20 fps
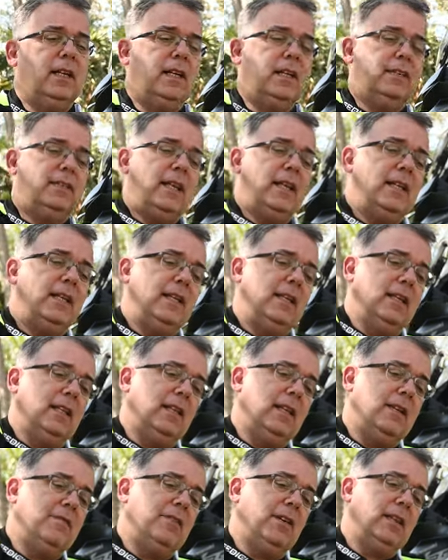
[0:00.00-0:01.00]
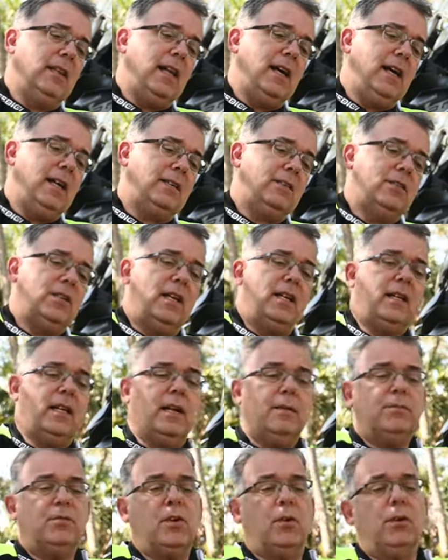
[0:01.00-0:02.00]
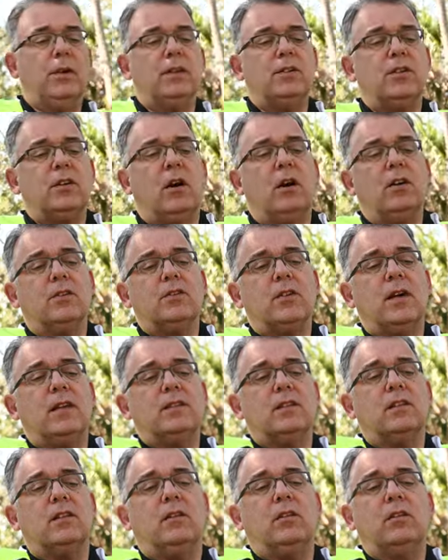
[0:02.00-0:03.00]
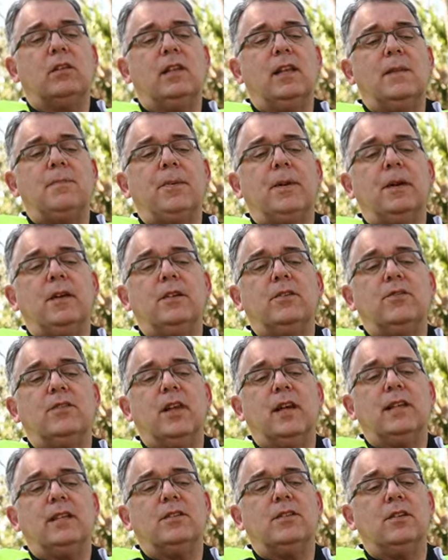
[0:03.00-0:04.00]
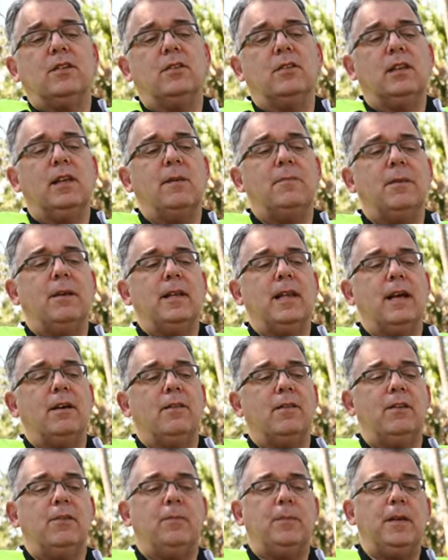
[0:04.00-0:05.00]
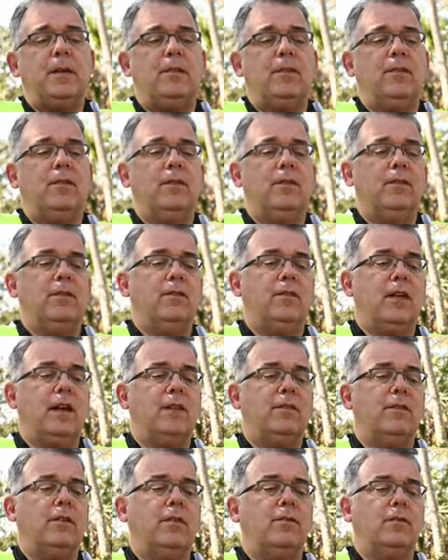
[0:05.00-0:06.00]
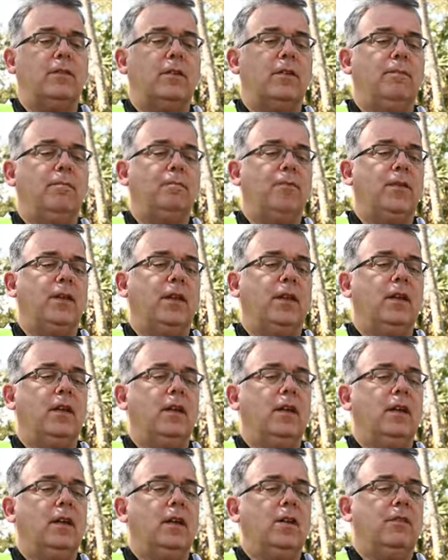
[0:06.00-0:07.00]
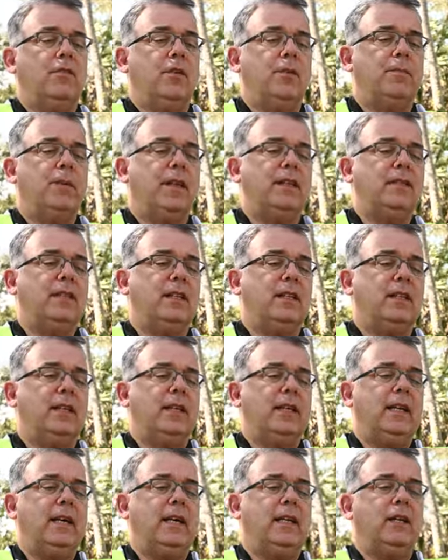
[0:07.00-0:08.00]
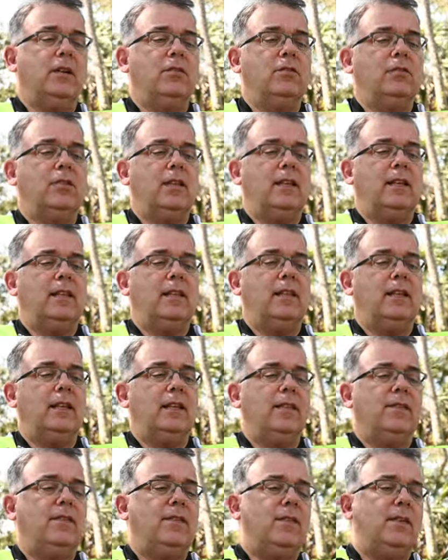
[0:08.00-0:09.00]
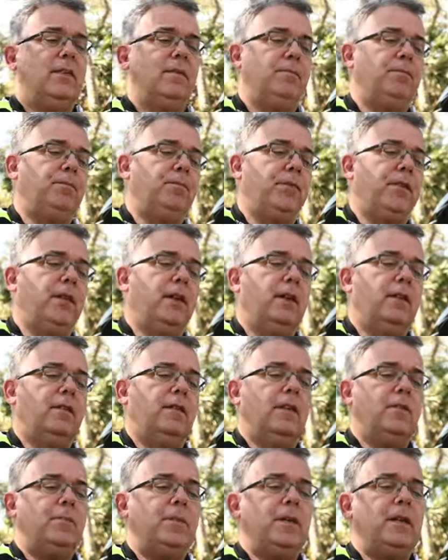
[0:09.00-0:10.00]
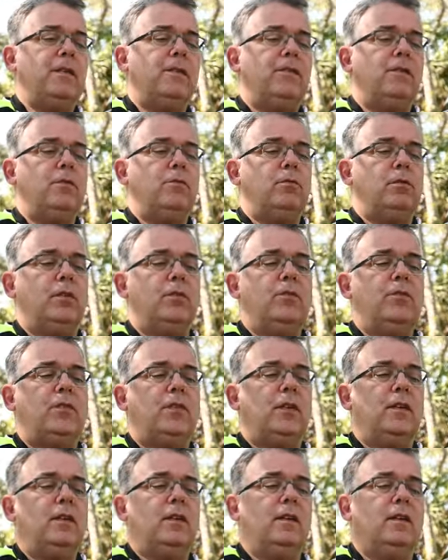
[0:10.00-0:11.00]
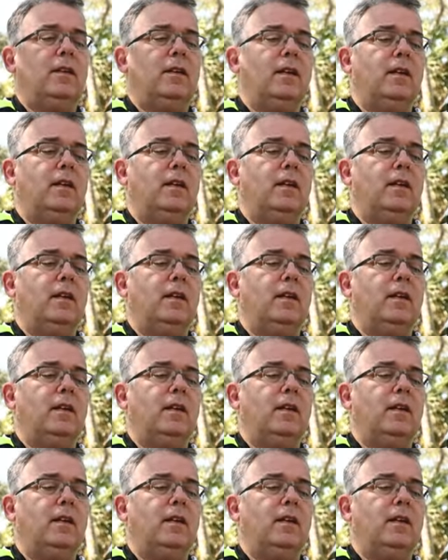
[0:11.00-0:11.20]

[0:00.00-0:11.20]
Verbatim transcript: it's handy to leave it locked, set it up. So it also has a little clip here. You slide this little clip and now this piece slides over. So basically it goes like this. This piece you loosen,